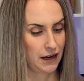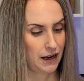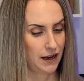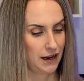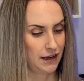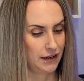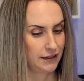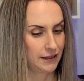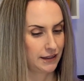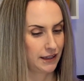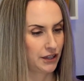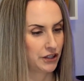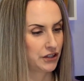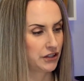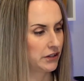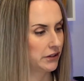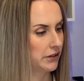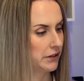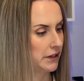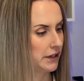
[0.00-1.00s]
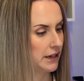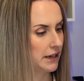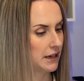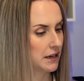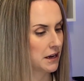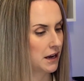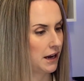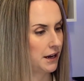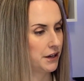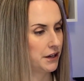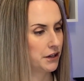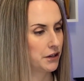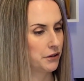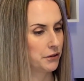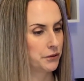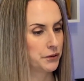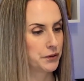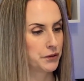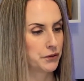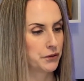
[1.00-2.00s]
essentially it kind of
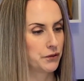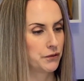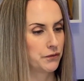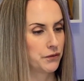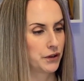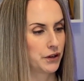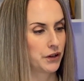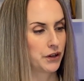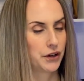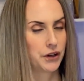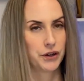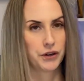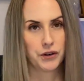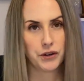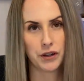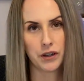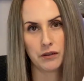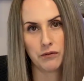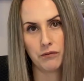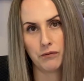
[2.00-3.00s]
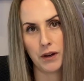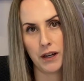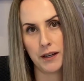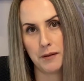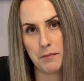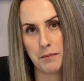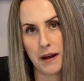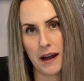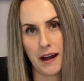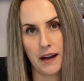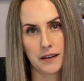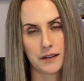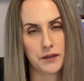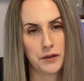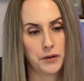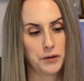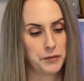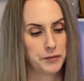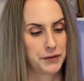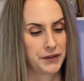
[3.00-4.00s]
goes over what impacts
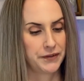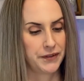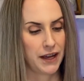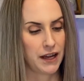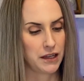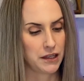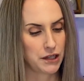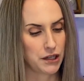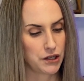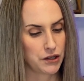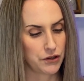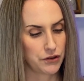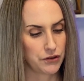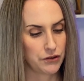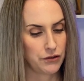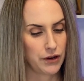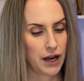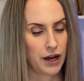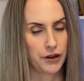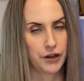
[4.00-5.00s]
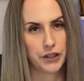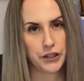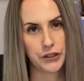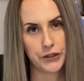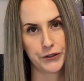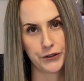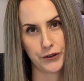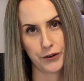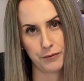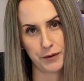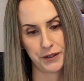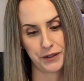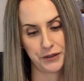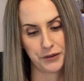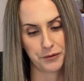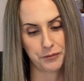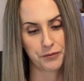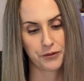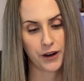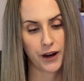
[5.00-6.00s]
home's value, how to determine
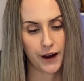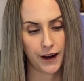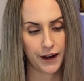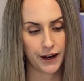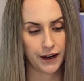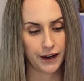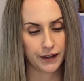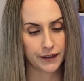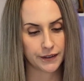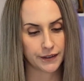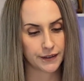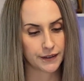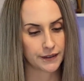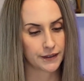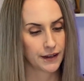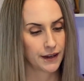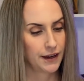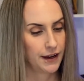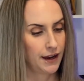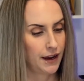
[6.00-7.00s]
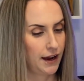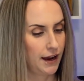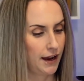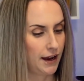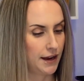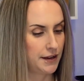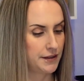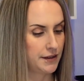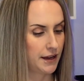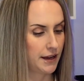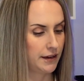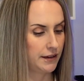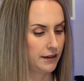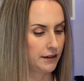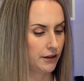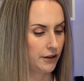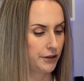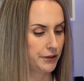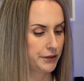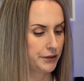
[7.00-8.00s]
your price, and then
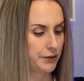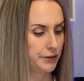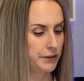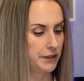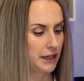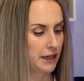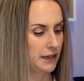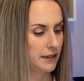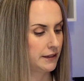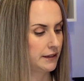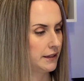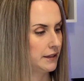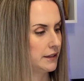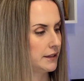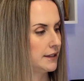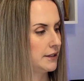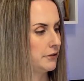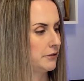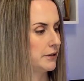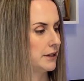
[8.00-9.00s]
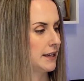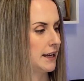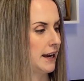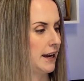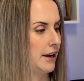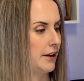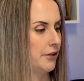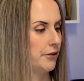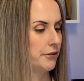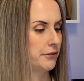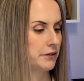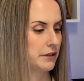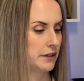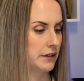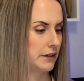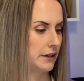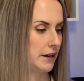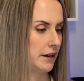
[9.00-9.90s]
it also takes into account,